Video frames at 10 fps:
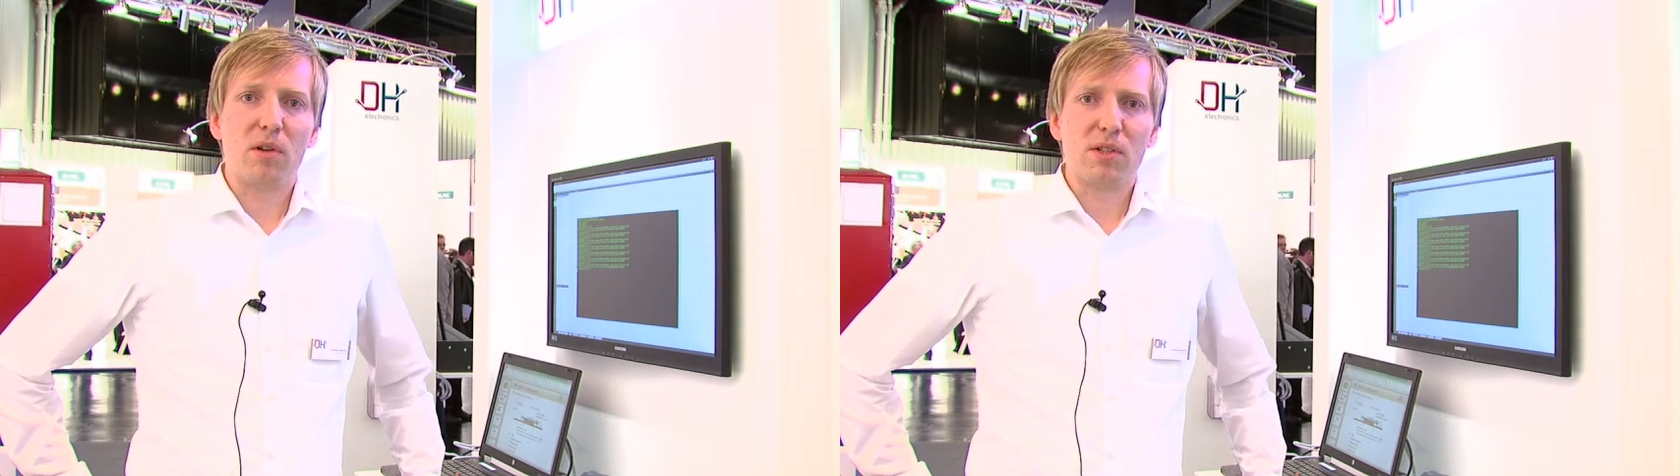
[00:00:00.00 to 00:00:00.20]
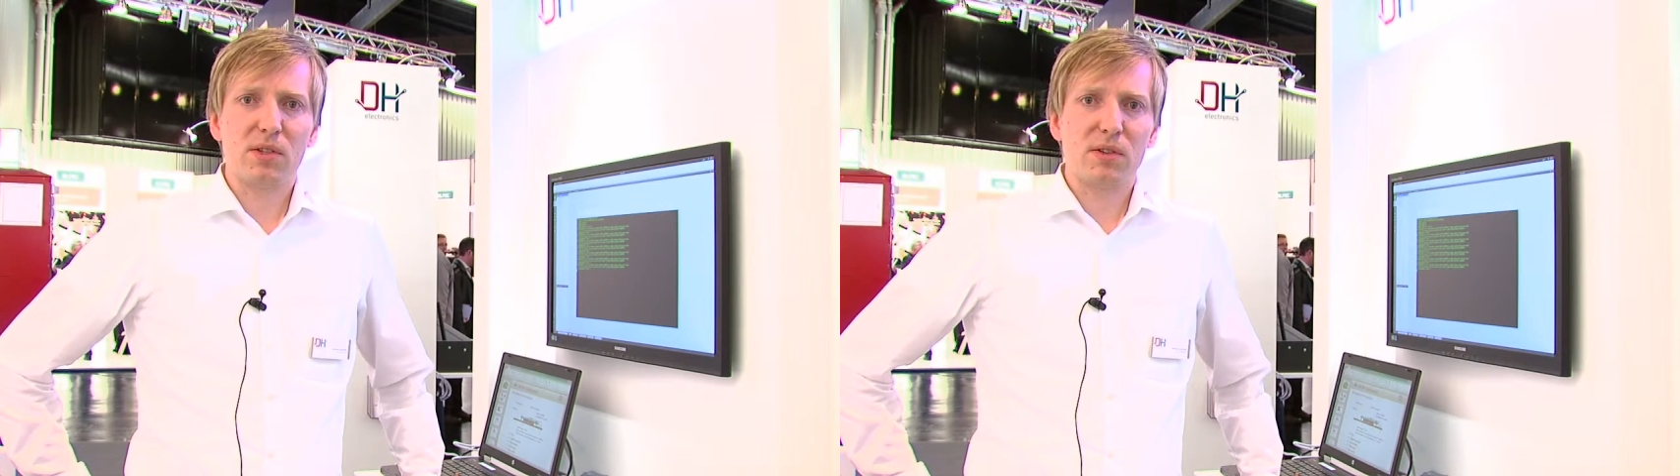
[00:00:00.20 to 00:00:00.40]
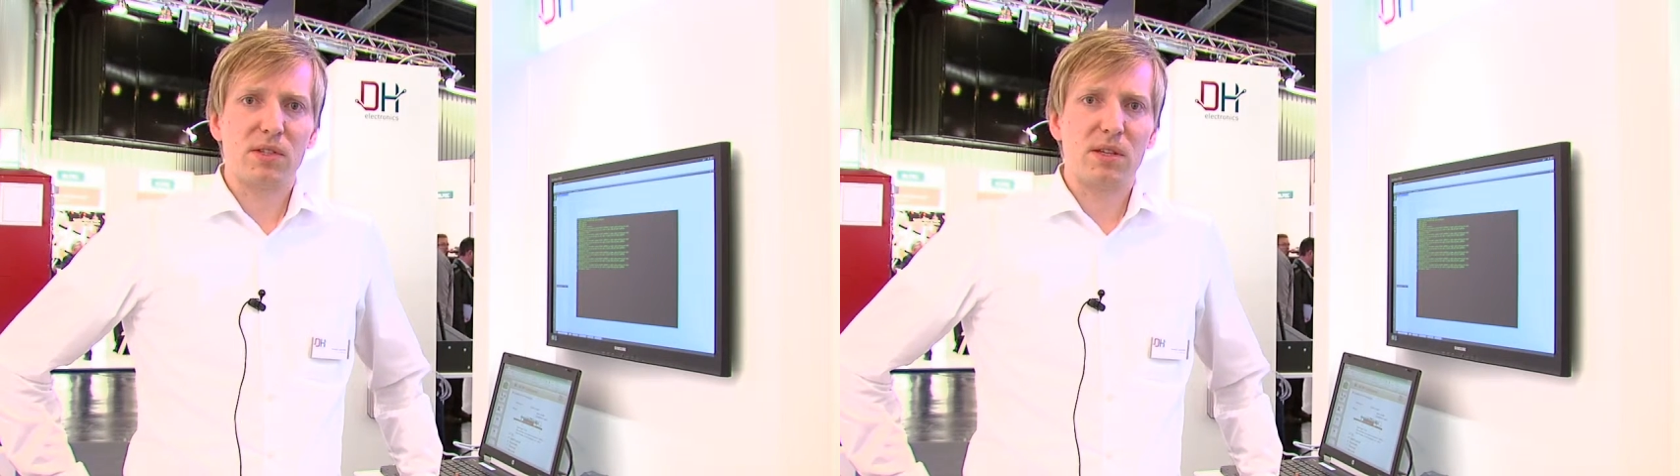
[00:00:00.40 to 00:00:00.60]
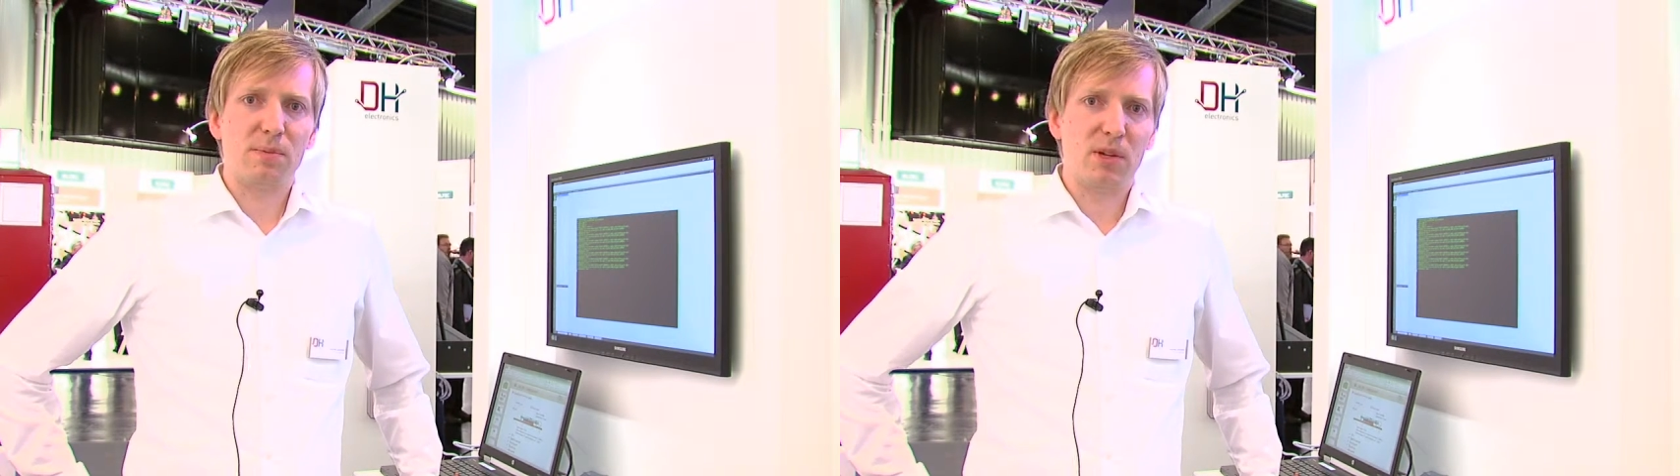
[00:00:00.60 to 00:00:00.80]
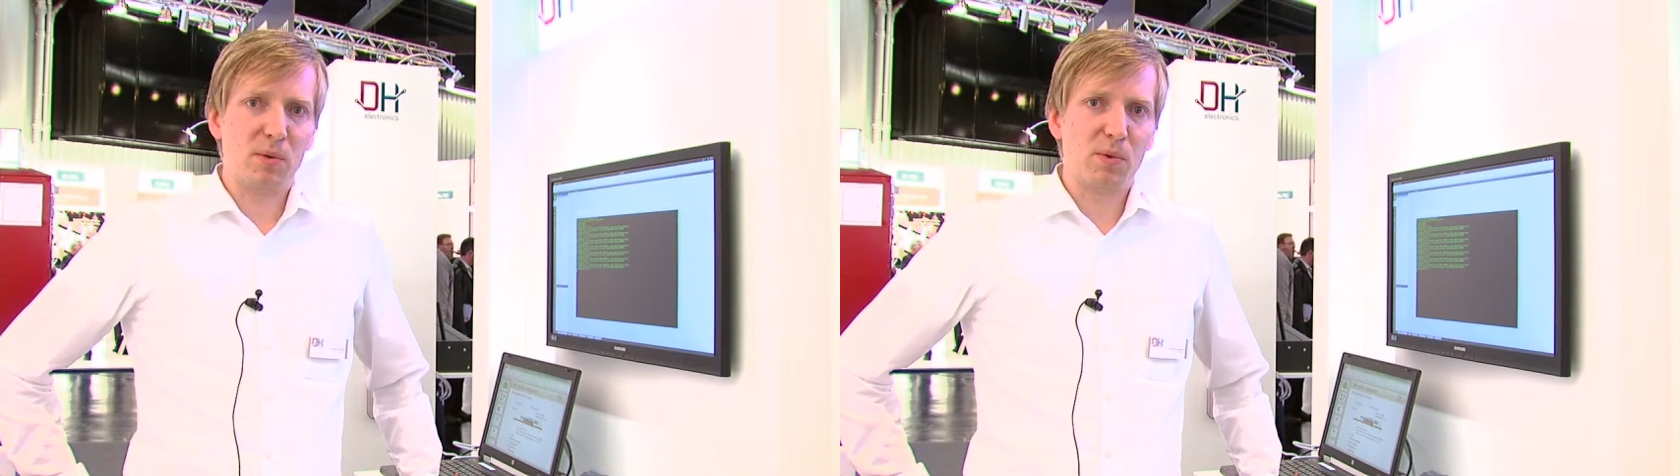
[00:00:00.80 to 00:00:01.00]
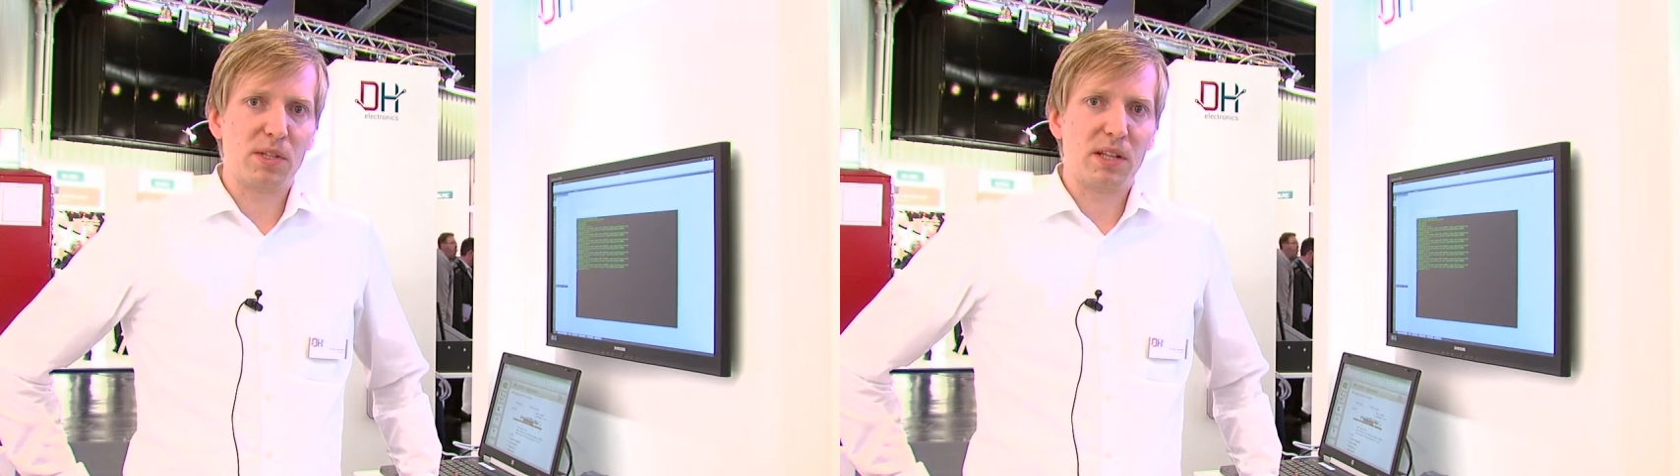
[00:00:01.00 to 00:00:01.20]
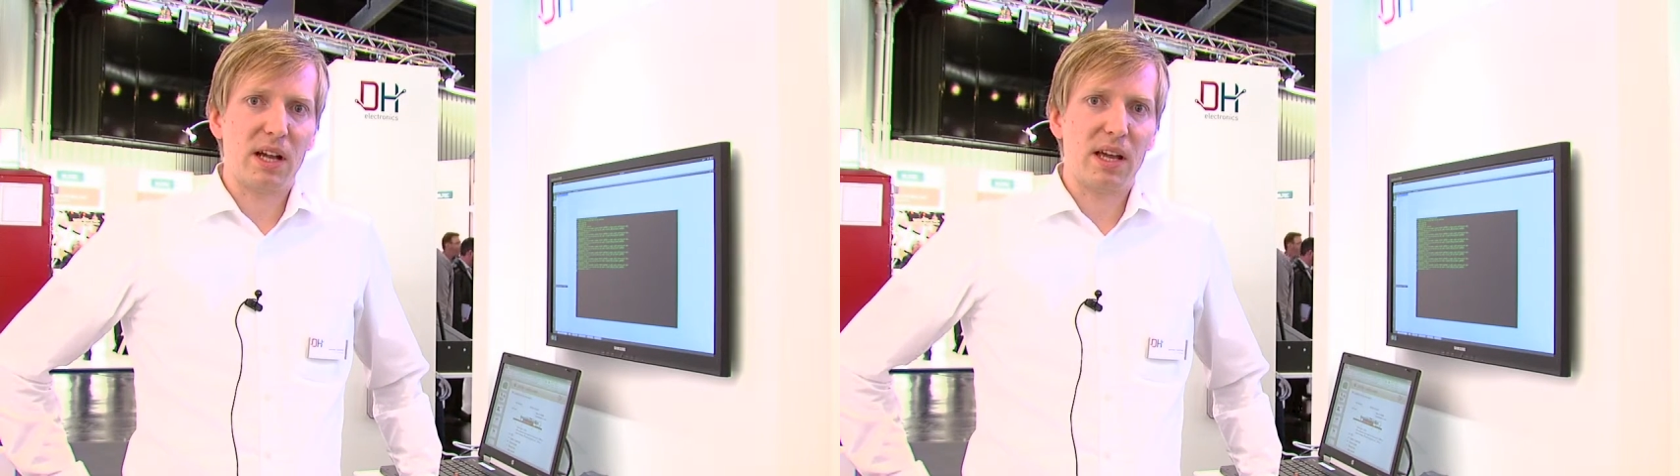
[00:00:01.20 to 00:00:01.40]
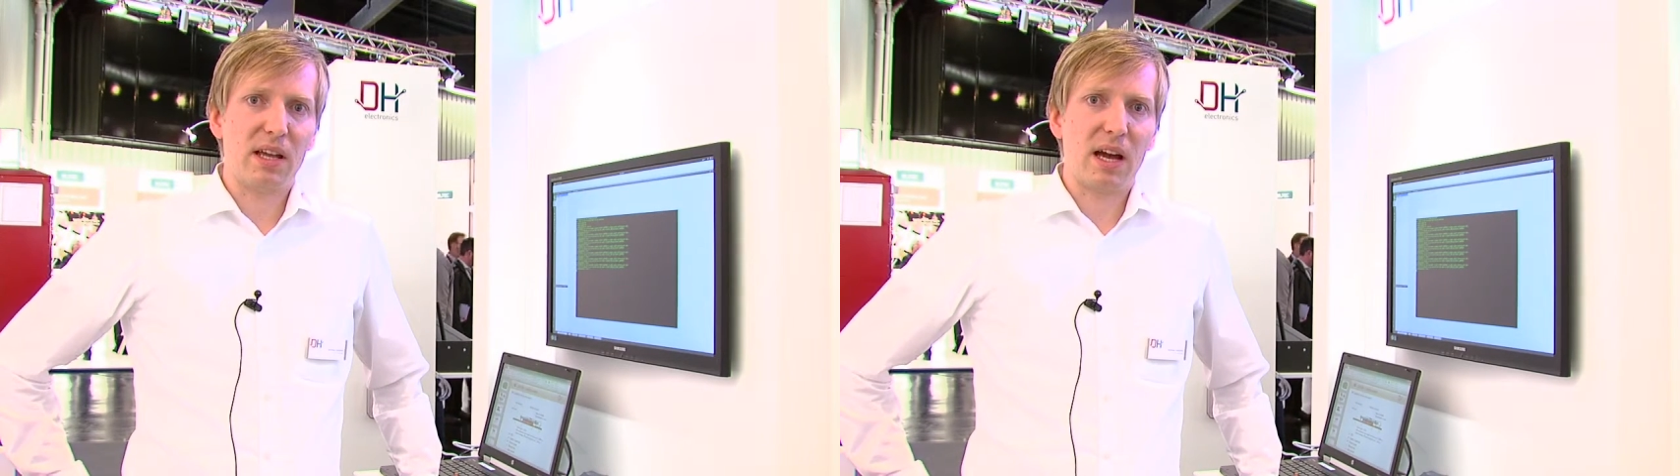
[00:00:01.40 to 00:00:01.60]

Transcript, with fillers: also CPUs like